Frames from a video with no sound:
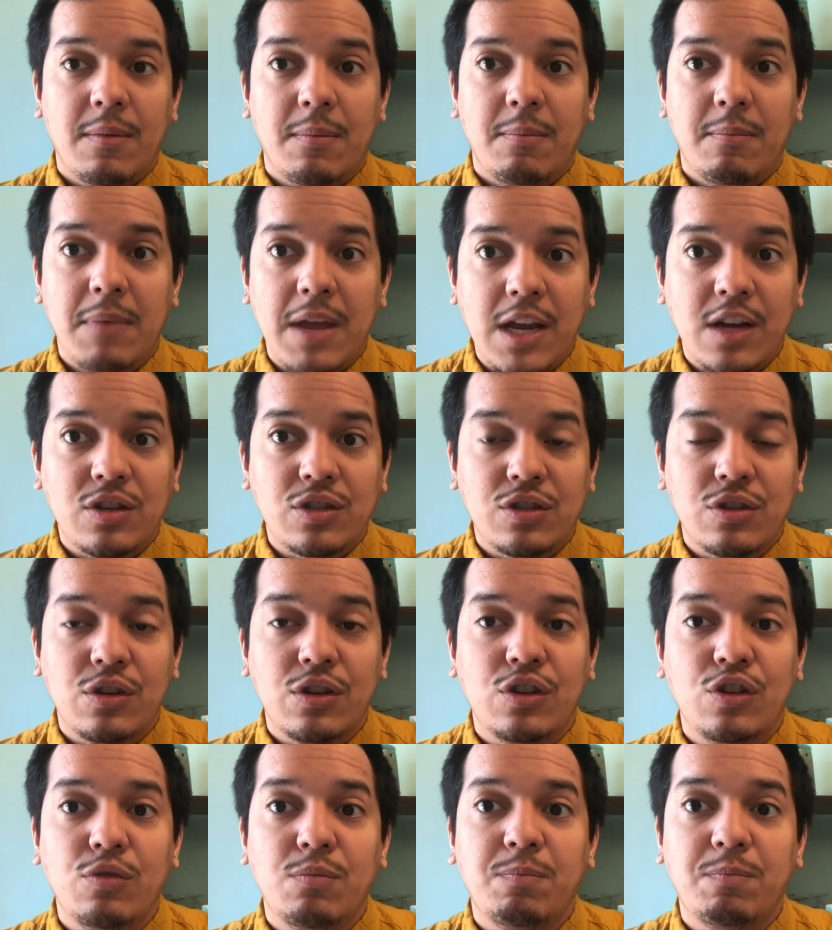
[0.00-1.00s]
Make sure
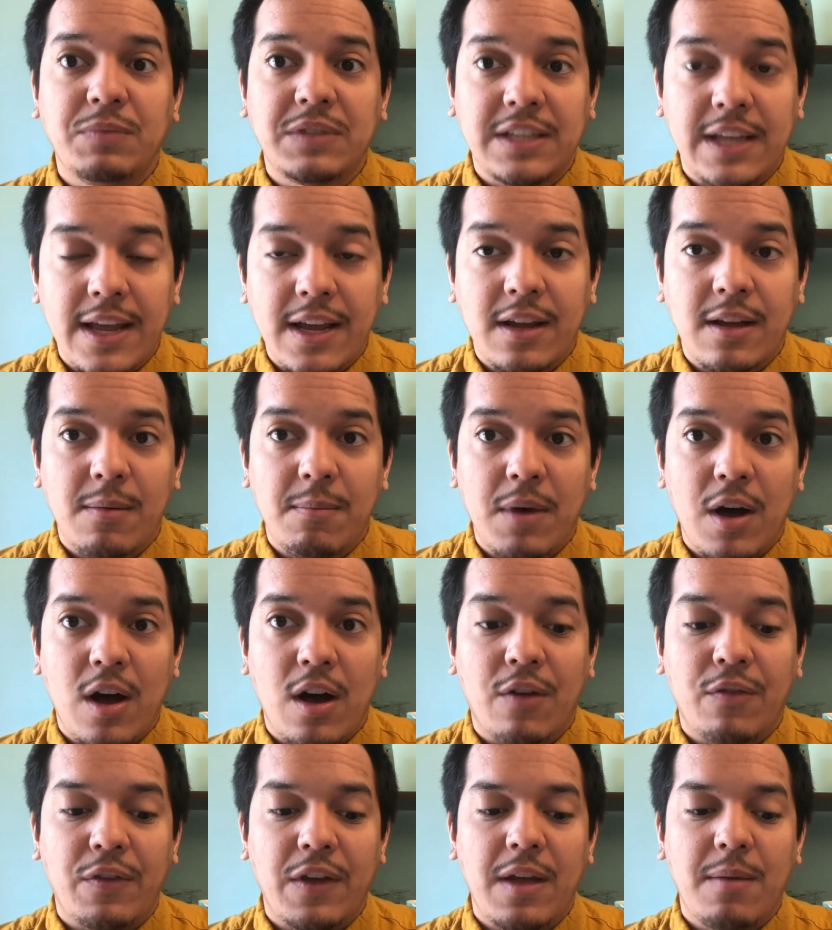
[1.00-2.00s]
you take them
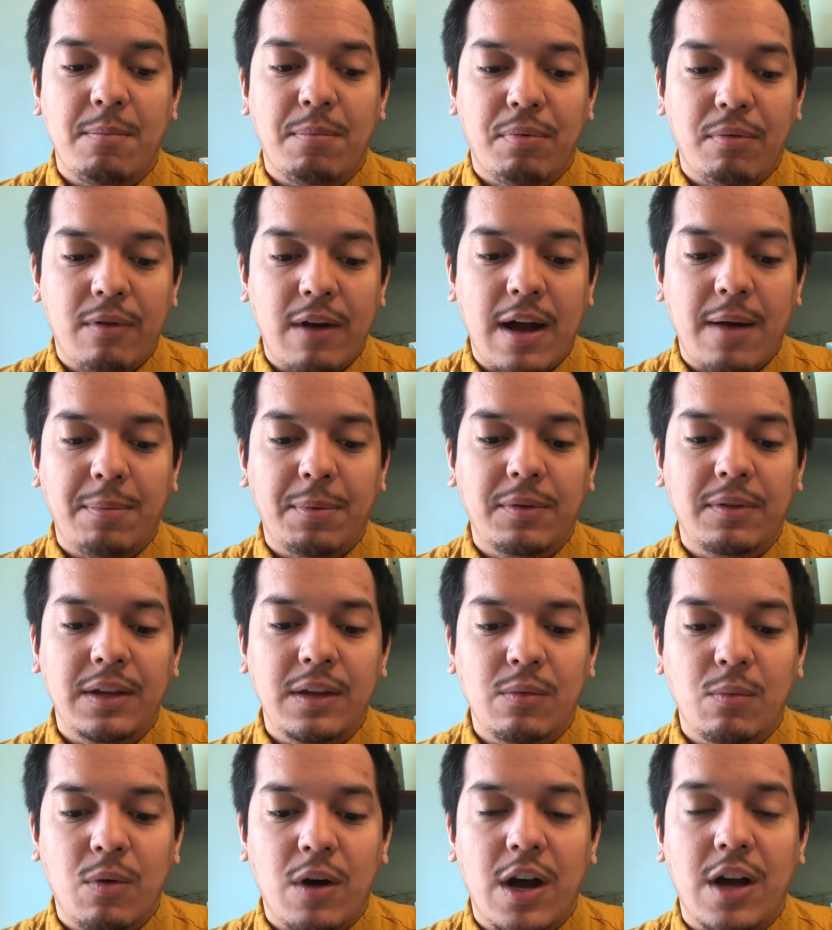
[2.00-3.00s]
off and properly
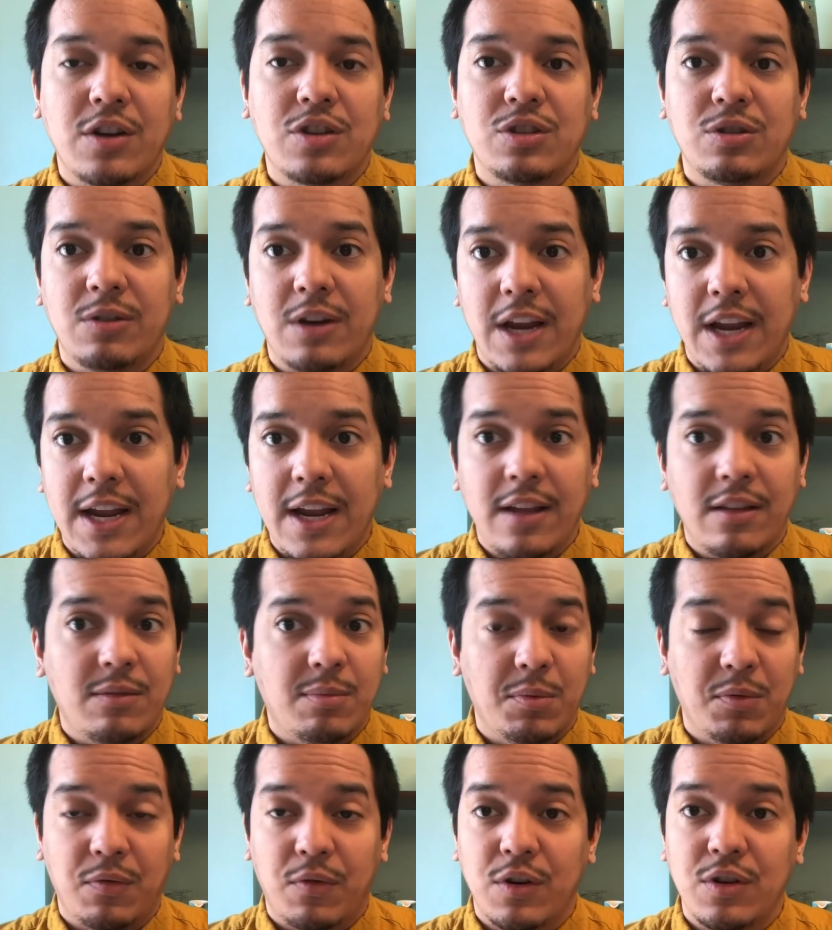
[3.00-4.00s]
wash your hands
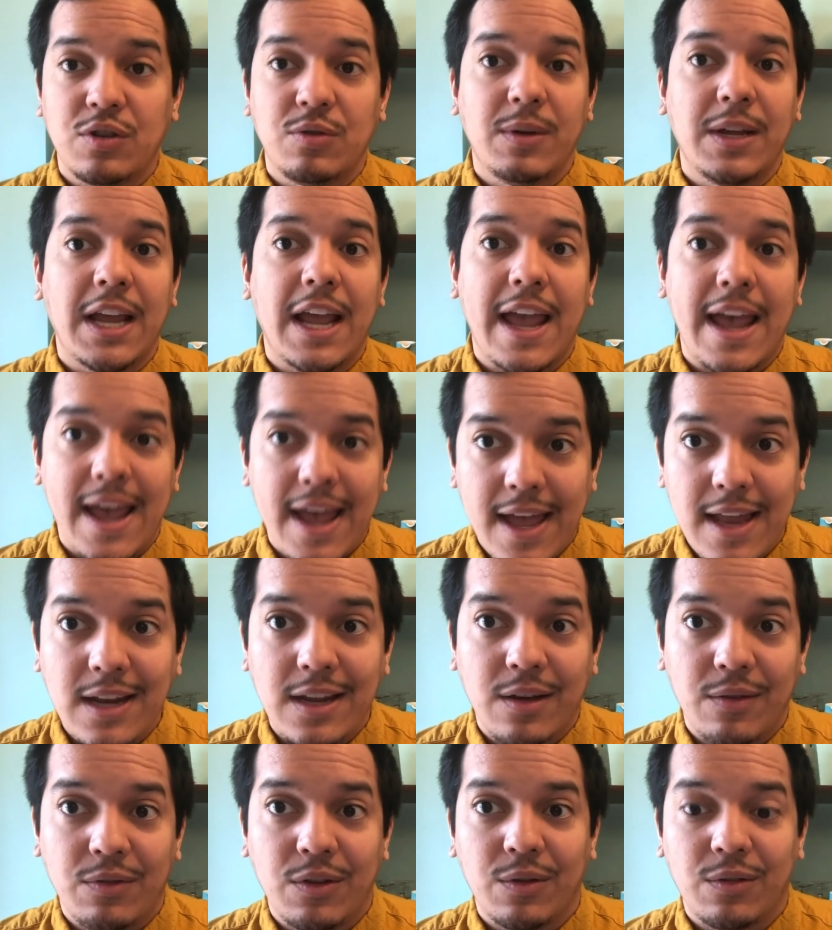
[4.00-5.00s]
before doing any
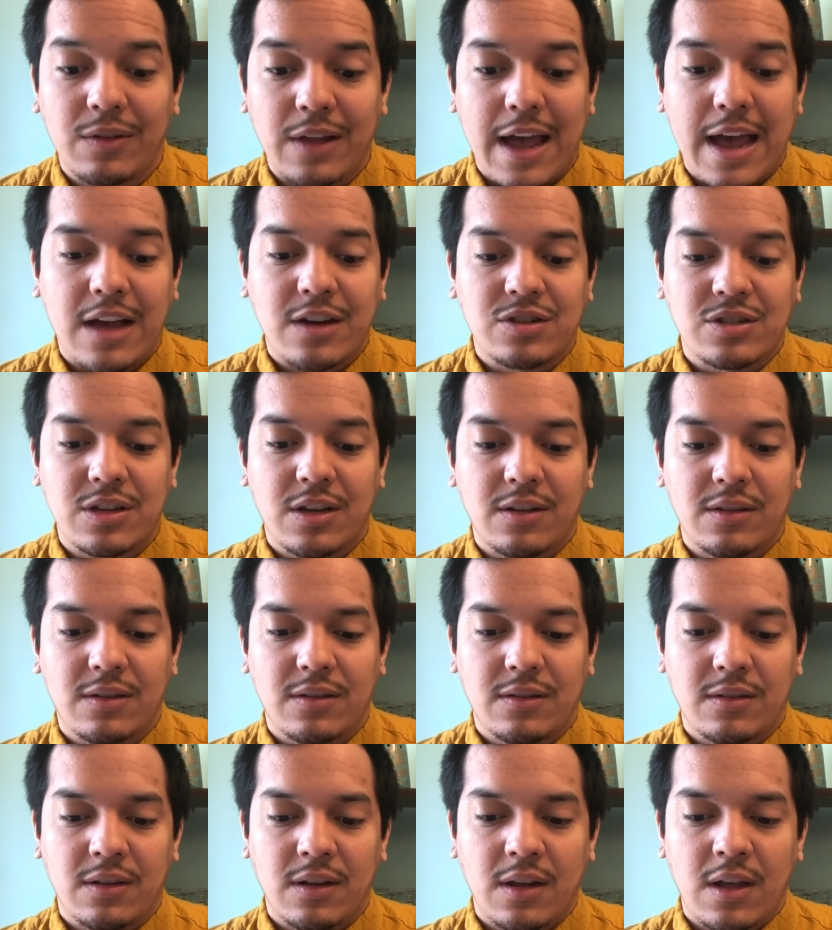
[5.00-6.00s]
of those actions.